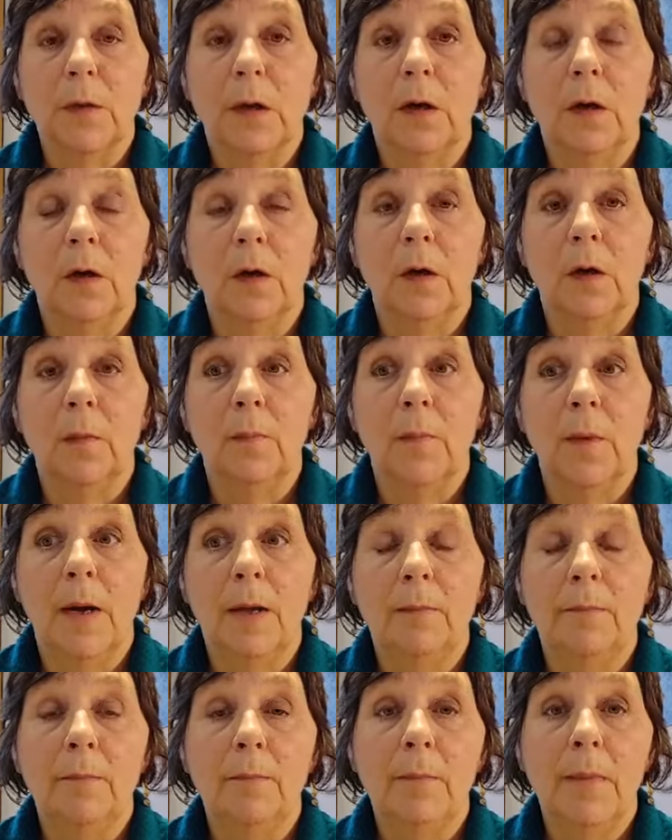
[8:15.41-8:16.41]

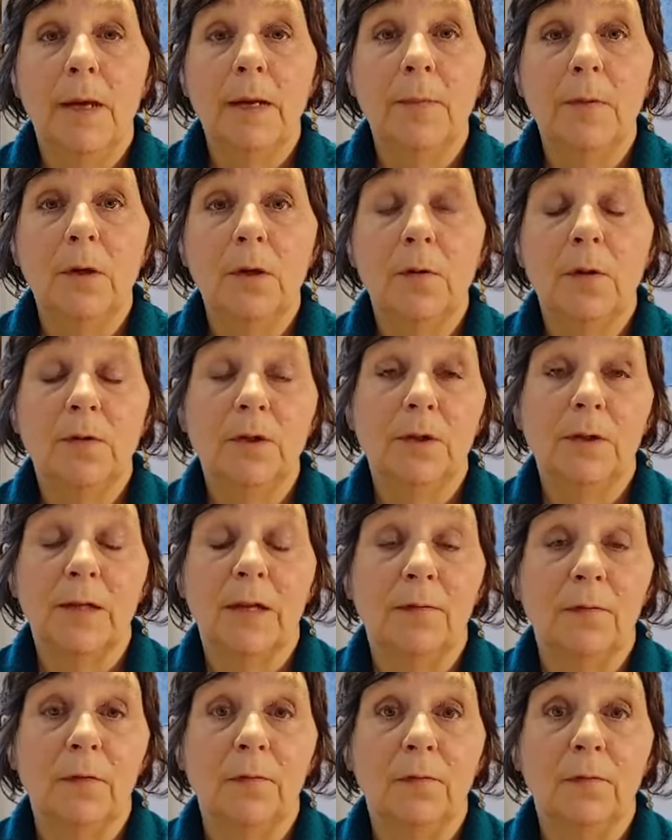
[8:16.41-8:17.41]
and maybe you just
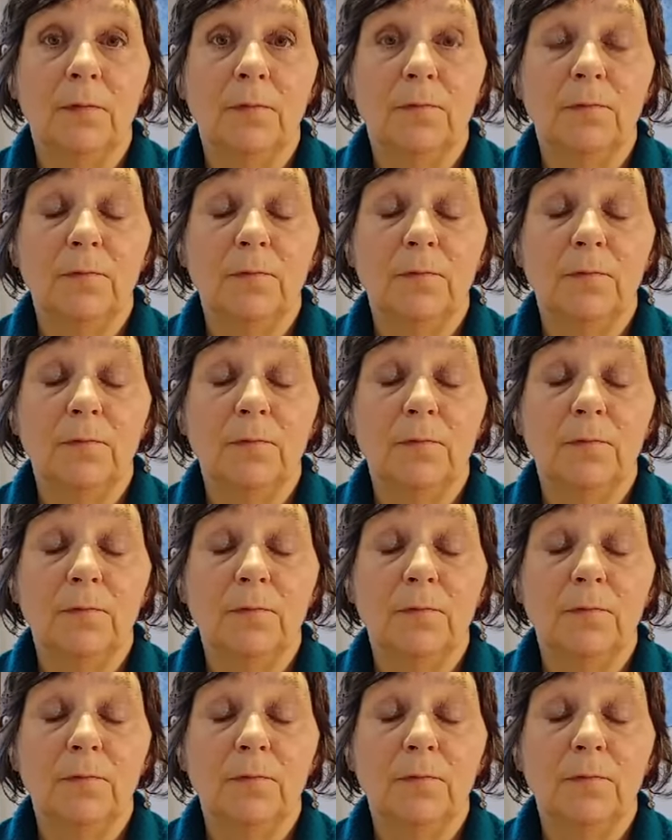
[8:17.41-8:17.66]
haven't